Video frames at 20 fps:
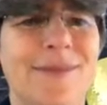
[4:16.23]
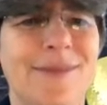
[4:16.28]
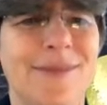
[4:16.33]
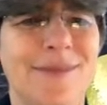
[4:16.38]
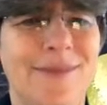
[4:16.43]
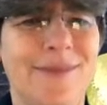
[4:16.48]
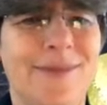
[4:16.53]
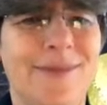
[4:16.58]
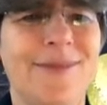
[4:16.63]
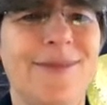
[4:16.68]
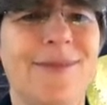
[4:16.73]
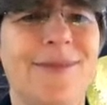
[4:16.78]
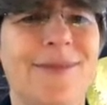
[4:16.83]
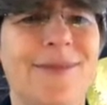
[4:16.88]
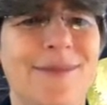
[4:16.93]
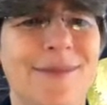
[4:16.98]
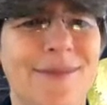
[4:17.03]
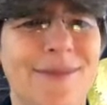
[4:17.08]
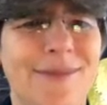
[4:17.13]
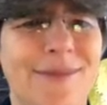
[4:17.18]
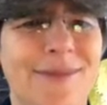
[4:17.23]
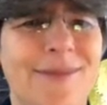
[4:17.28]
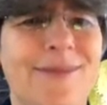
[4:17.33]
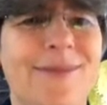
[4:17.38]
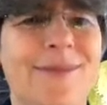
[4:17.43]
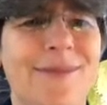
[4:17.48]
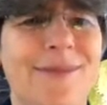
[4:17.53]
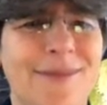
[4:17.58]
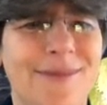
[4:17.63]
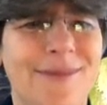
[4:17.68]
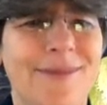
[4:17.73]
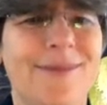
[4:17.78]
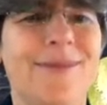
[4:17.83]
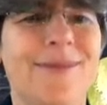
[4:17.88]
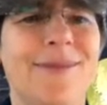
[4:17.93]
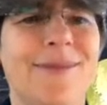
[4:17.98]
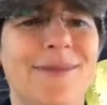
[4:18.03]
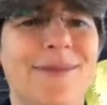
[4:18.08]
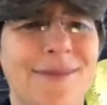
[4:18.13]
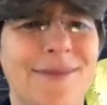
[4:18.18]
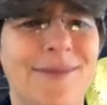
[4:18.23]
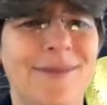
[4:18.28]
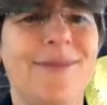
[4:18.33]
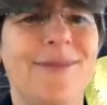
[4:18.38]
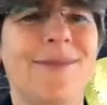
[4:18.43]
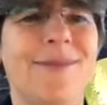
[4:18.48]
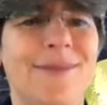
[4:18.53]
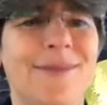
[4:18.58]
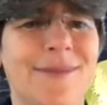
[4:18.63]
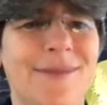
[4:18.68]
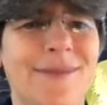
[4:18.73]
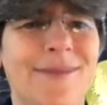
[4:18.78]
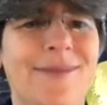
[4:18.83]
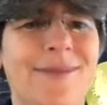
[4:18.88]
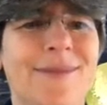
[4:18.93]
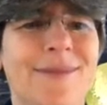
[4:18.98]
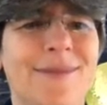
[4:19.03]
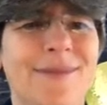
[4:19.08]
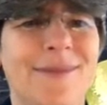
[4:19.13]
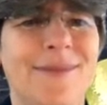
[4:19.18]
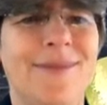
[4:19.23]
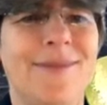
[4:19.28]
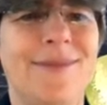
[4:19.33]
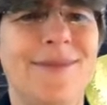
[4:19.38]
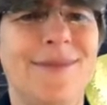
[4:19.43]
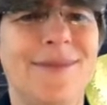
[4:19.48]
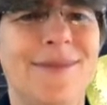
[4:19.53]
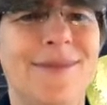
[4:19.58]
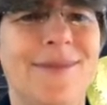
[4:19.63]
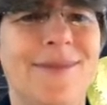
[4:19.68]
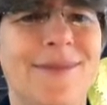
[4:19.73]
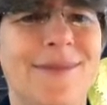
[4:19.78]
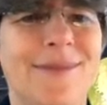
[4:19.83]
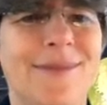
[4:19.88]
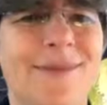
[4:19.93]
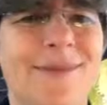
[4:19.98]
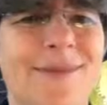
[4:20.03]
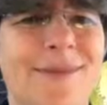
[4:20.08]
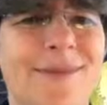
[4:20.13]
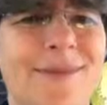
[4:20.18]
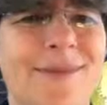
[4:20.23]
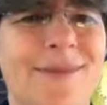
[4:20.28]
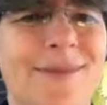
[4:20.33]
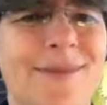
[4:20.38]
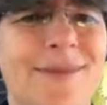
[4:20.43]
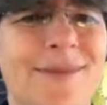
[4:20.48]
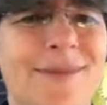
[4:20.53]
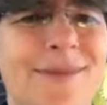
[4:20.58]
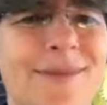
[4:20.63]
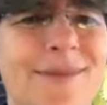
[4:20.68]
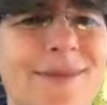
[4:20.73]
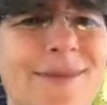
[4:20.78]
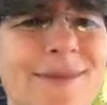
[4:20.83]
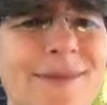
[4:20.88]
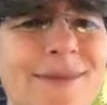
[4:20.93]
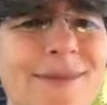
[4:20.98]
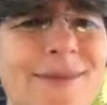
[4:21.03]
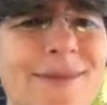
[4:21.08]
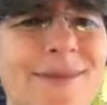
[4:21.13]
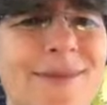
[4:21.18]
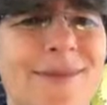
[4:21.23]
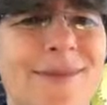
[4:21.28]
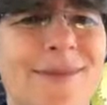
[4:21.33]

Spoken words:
(not speaking)